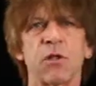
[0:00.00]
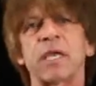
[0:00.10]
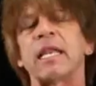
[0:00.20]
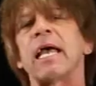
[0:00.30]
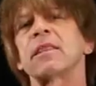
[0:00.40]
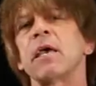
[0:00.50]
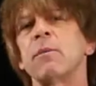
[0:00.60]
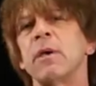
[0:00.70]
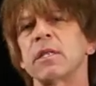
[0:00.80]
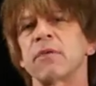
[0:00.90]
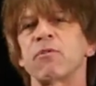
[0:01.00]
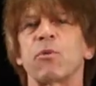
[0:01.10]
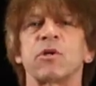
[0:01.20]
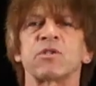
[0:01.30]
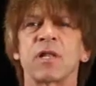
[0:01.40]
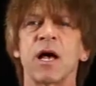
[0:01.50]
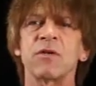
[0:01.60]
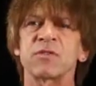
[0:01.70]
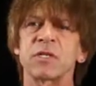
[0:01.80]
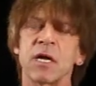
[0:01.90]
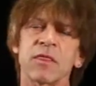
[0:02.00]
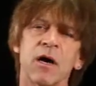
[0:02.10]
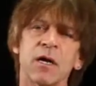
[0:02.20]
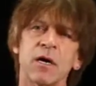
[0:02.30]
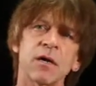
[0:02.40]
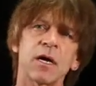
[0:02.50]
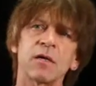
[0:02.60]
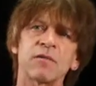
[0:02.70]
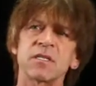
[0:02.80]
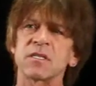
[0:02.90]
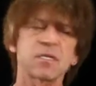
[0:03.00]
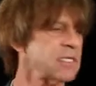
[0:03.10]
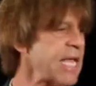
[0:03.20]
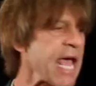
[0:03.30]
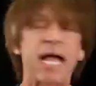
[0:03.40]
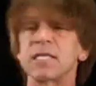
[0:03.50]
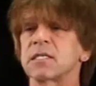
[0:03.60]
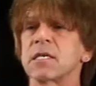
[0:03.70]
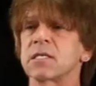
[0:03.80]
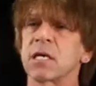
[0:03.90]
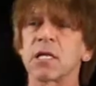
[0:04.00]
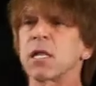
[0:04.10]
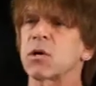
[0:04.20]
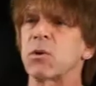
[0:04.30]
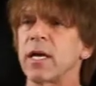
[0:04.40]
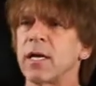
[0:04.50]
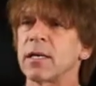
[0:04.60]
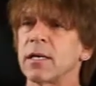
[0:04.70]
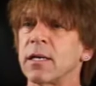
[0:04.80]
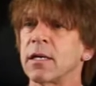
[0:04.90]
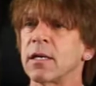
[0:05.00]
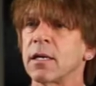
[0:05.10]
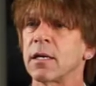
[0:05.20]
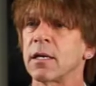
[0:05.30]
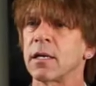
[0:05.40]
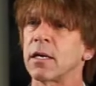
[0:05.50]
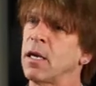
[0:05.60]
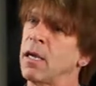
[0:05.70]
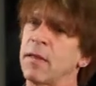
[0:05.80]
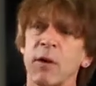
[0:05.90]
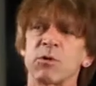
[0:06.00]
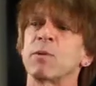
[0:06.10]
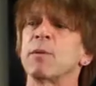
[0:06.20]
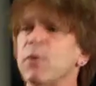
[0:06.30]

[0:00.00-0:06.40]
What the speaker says: and looking at them at different points of their lives, and I thought, okay, this is a dad's soliloquy. And that was my